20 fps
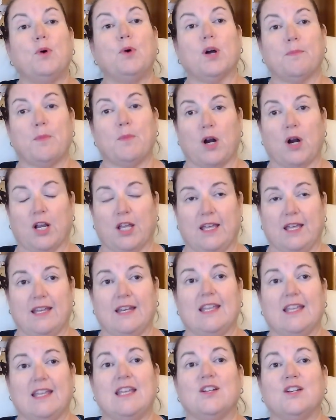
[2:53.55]
bookmark it
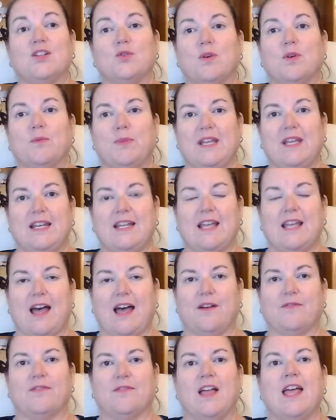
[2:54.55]
into a
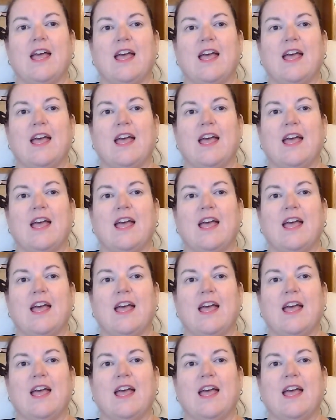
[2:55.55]
PDF